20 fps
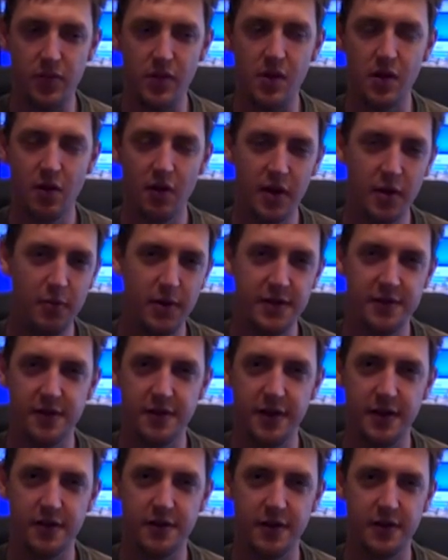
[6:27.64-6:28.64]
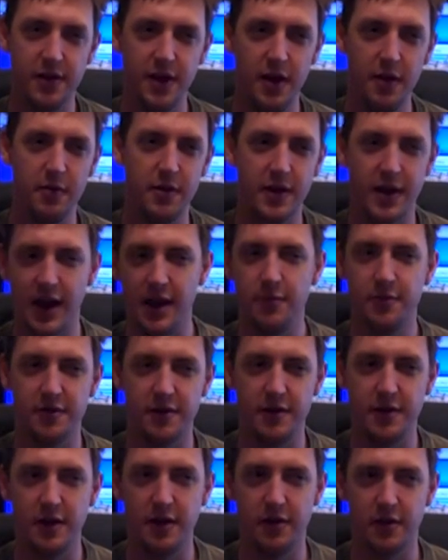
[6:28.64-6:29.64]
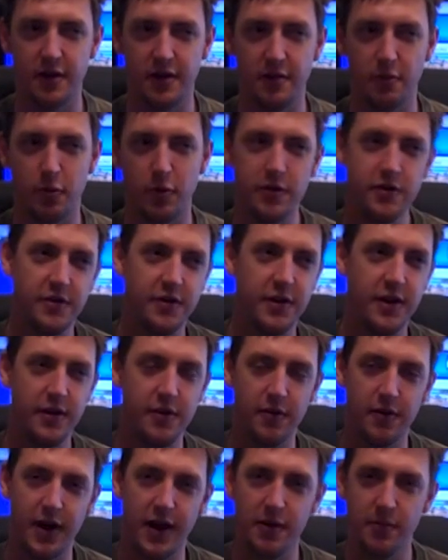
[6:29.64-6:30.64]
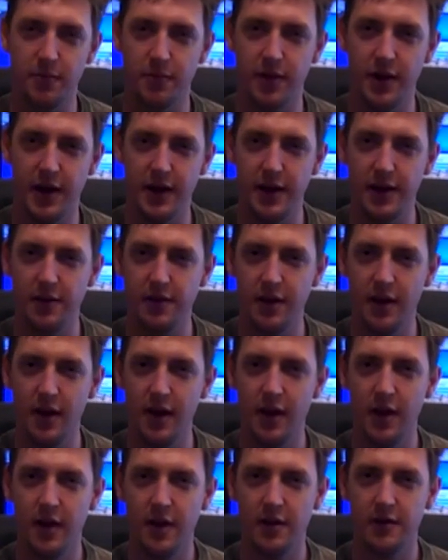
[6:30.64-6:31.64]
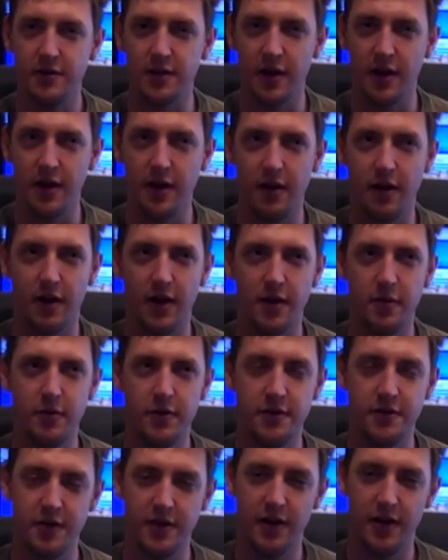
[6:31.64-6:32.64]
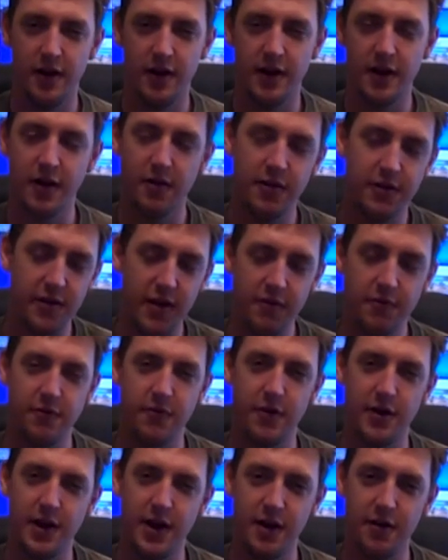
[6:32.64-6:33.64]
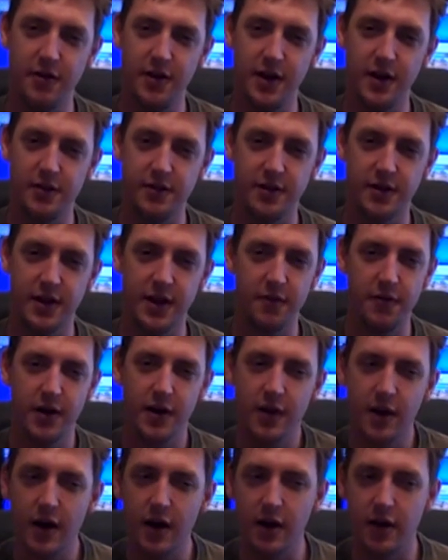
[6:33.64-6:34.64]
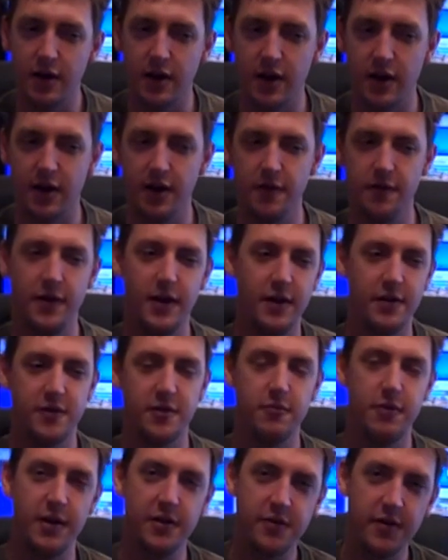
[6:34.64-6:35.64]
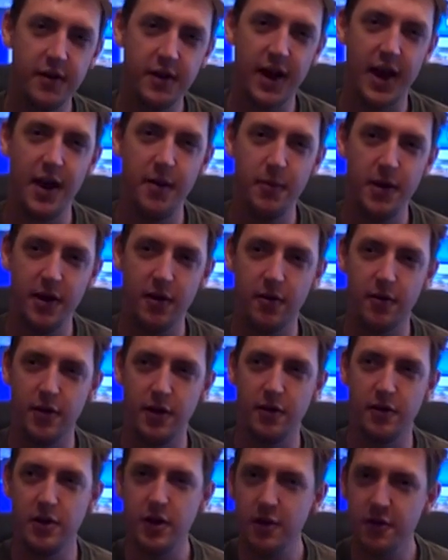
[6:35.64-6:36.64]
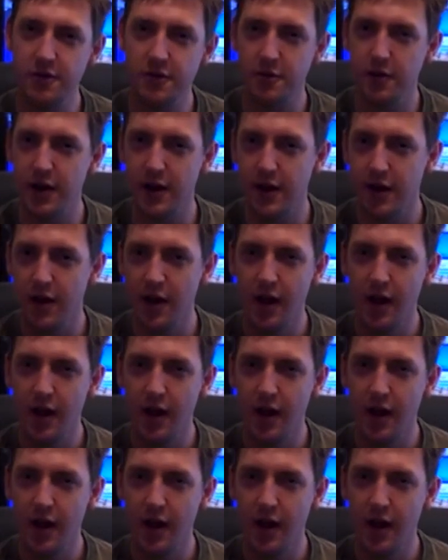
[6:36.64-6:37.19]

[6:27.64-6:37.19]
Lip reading: kind of went to things I knew and games I knew that I wanted or hadn't played. So I would encourage everyone out there to give it a go. You know, if you're into retro gaming or you're new to it,